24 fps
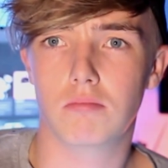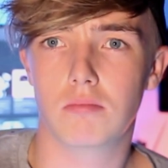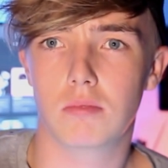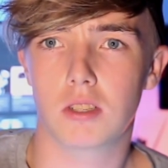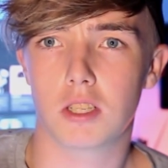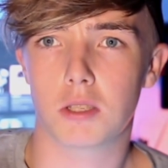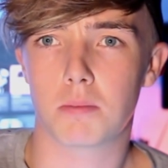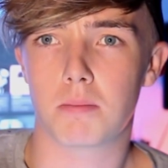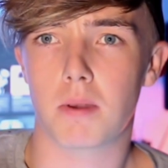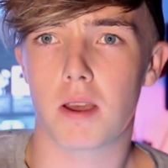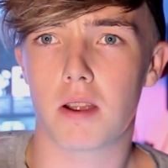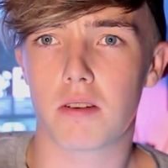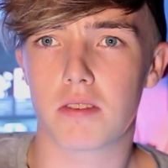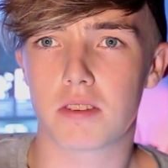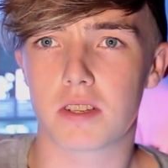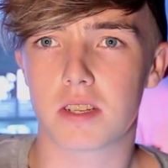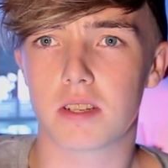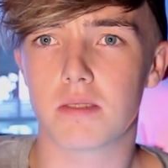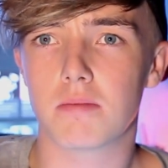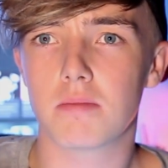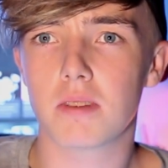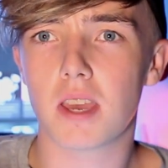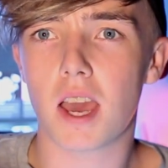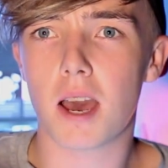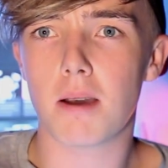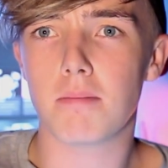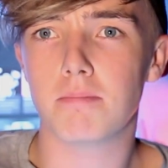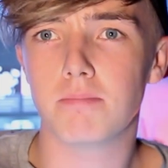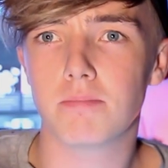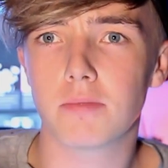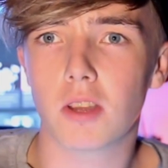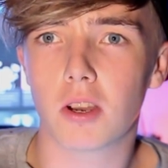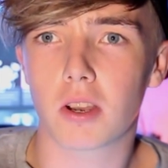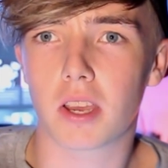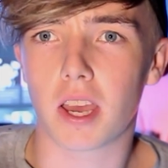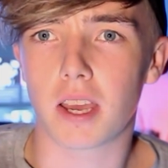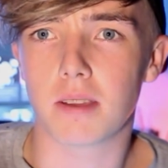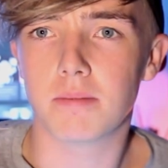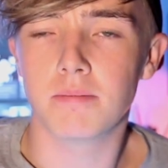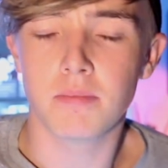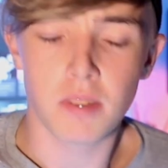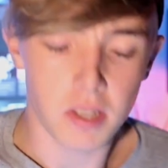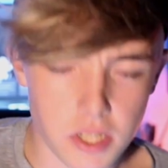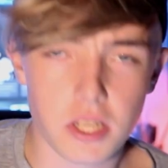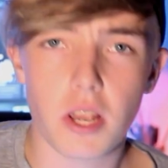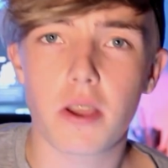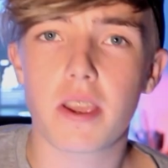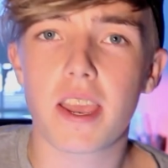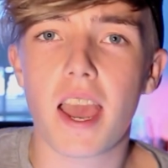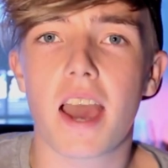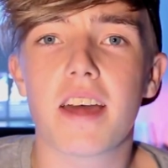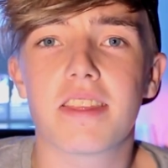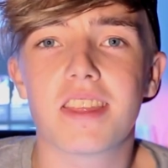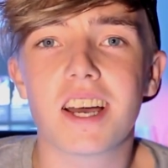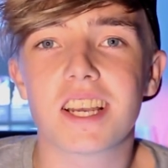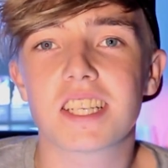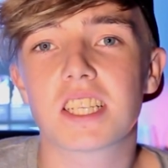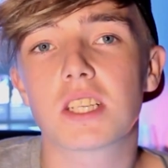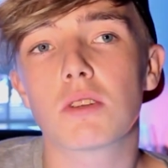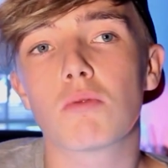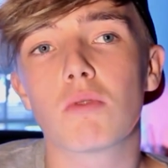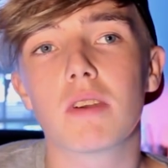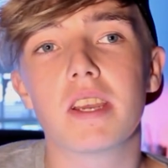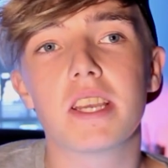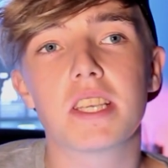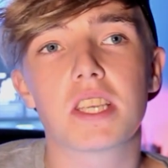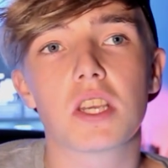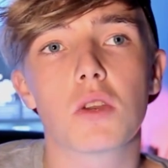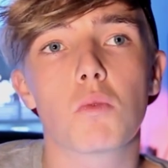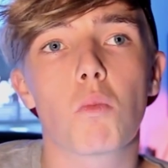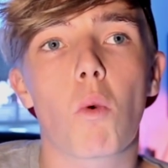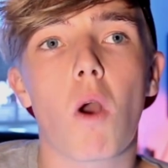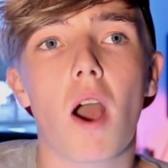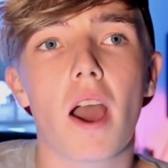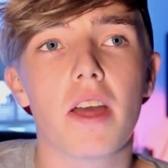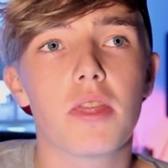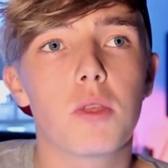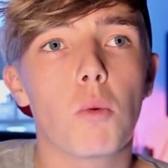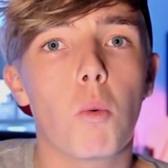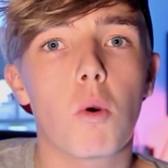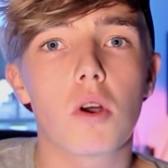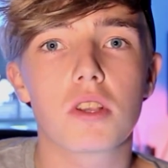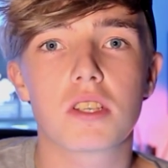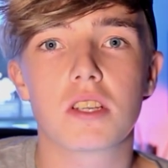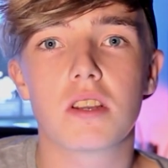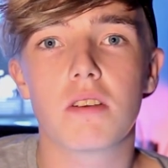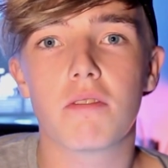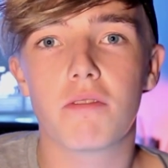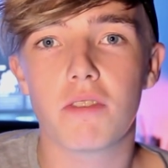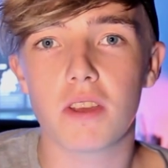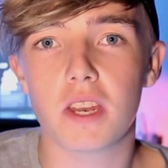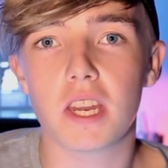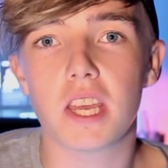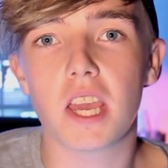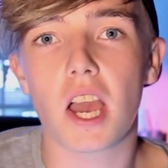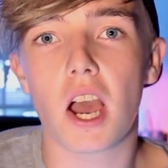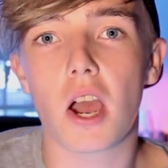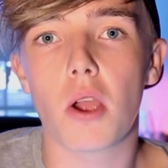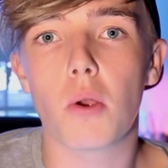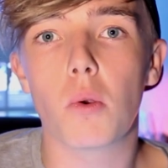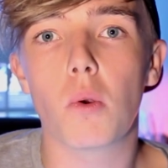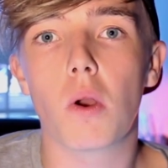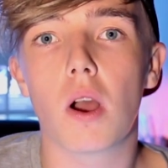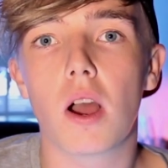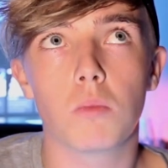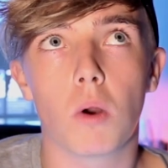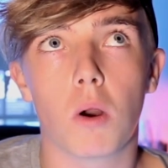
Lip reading: That's better, isn't it? Yeah, okay. So yeah, that's the reason why there wasn't a video,